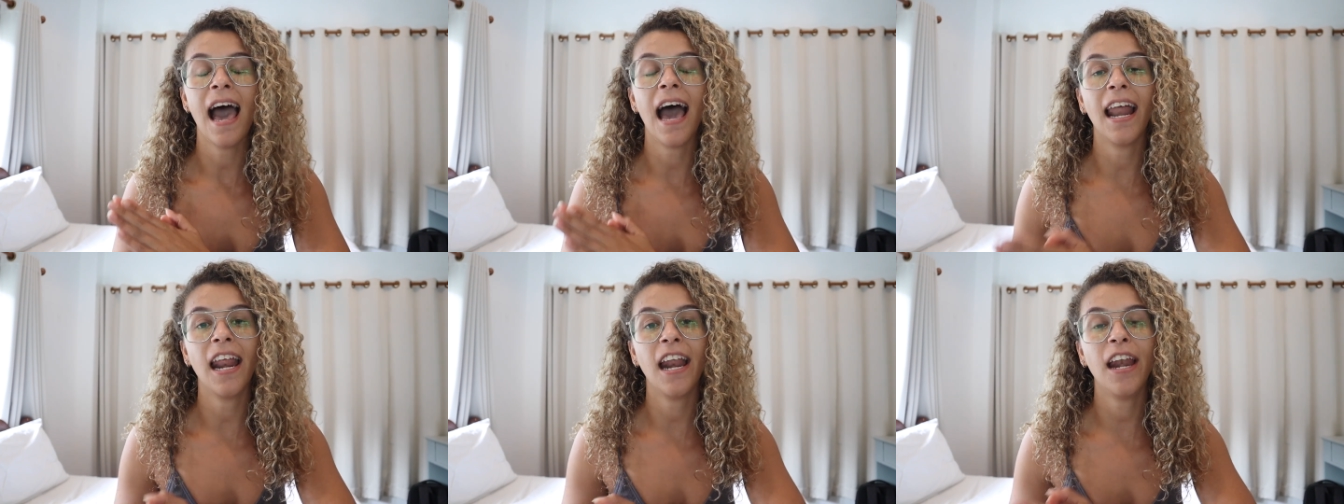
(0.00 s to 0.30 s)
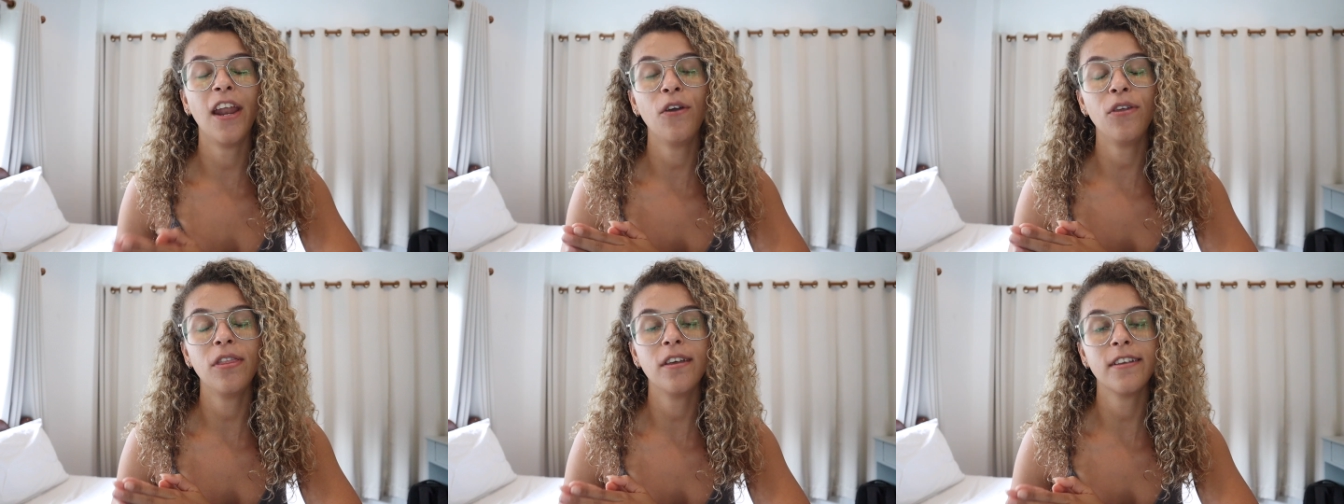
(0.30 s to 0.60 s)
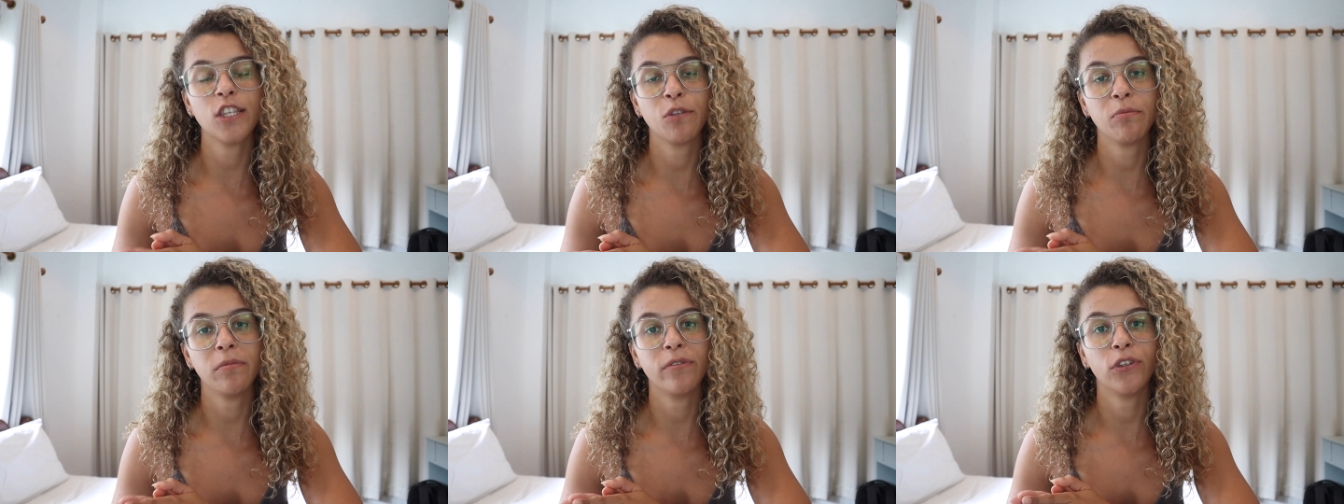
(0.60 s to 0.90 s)
and I know that
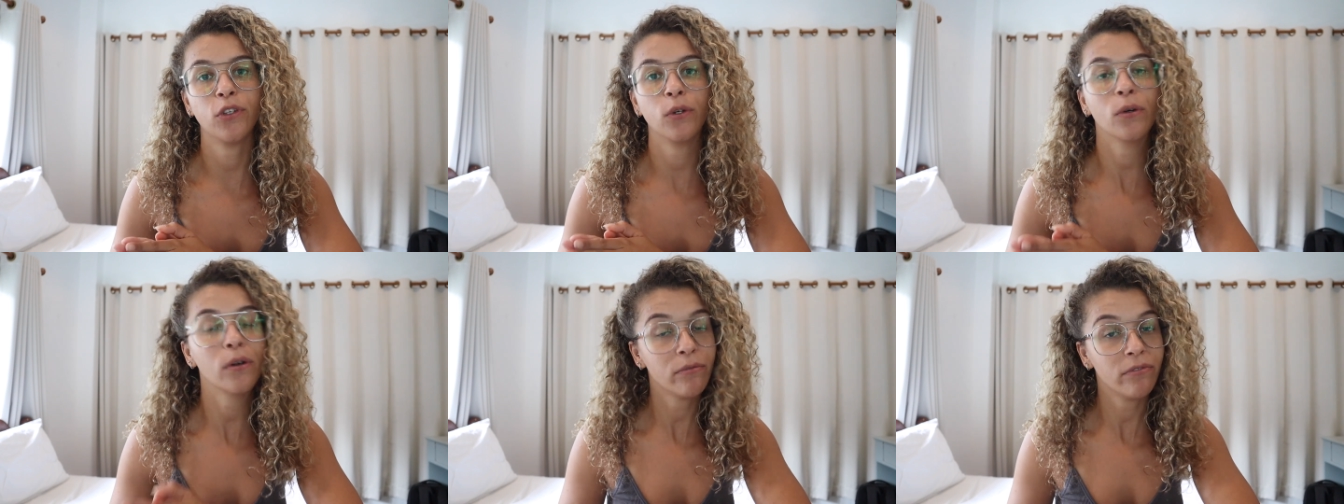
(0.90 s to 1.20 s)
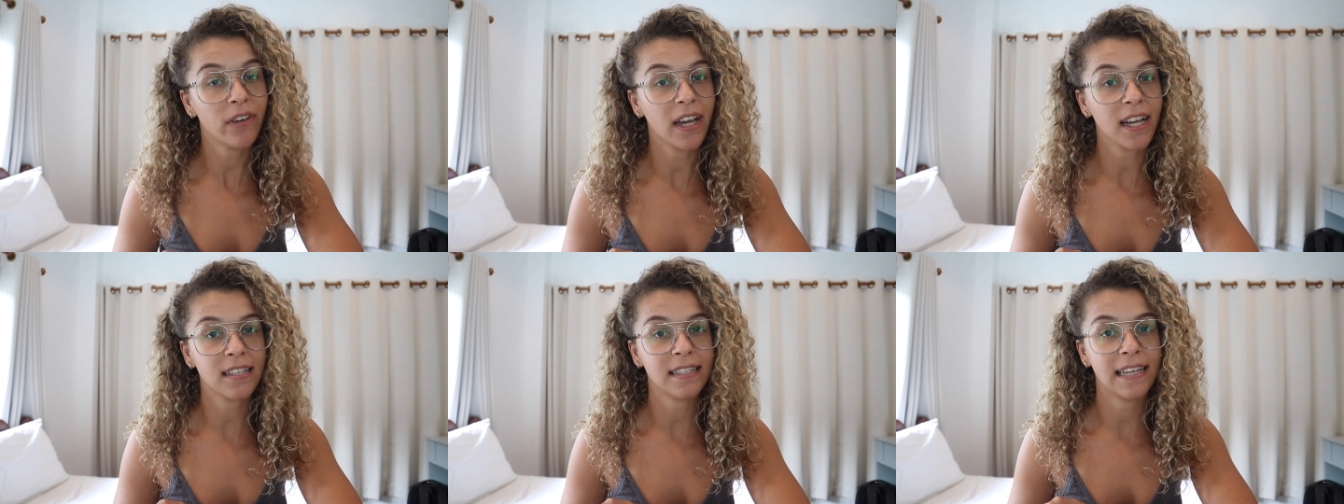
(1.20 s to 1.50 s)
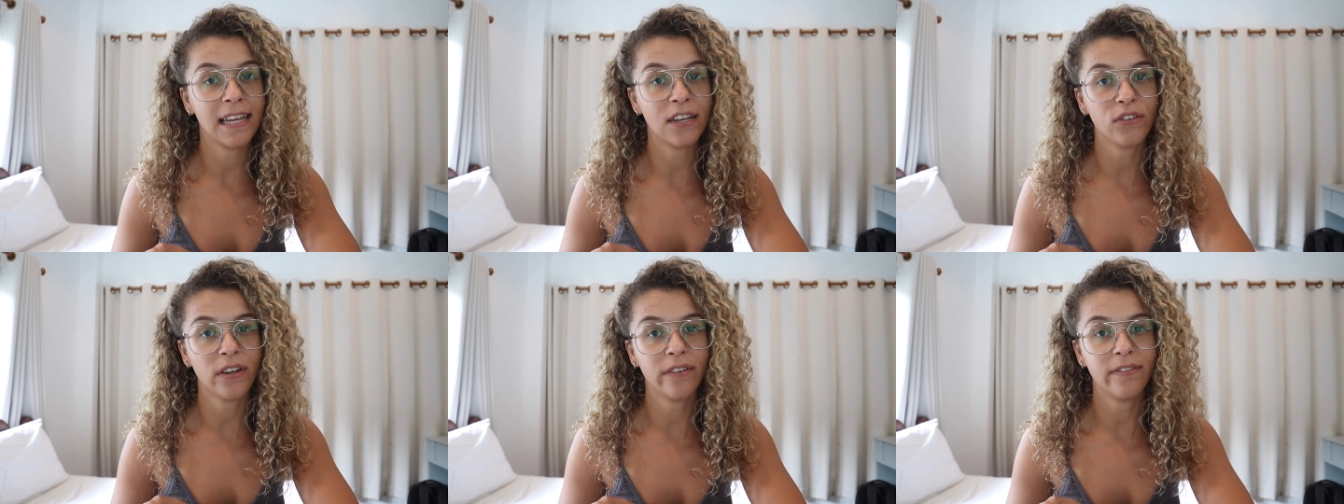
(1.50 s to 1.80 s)
some of you
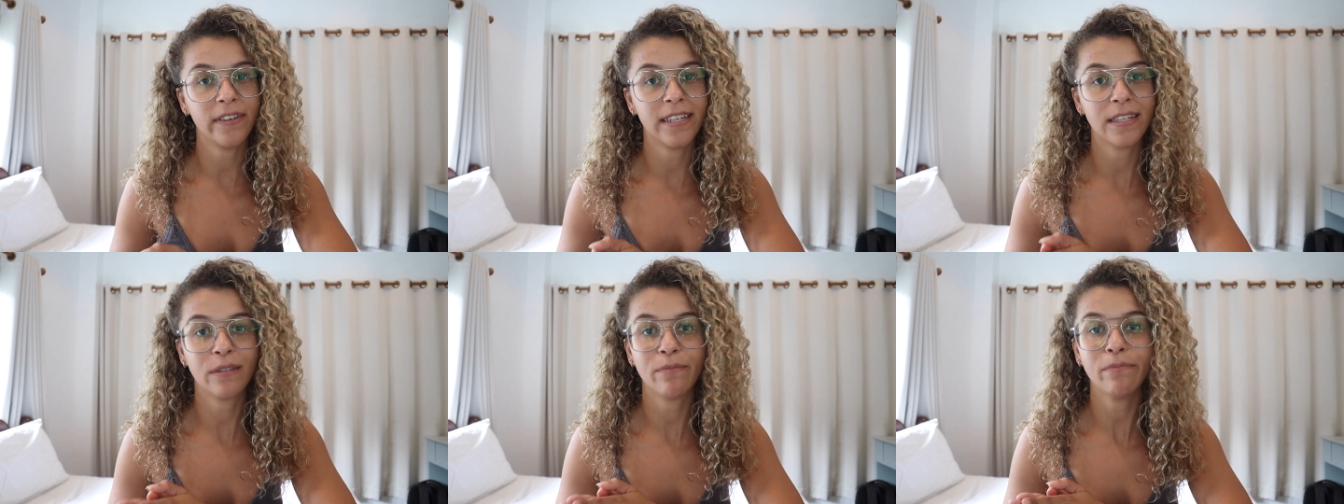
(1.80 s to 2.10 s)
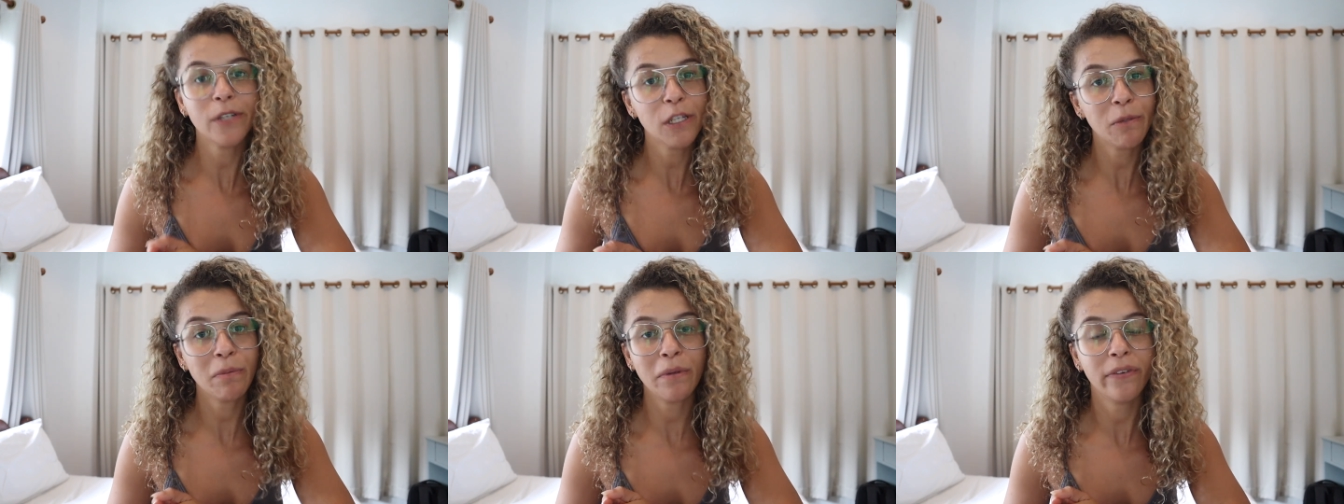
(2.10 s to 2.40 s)
unvaccinated travellers must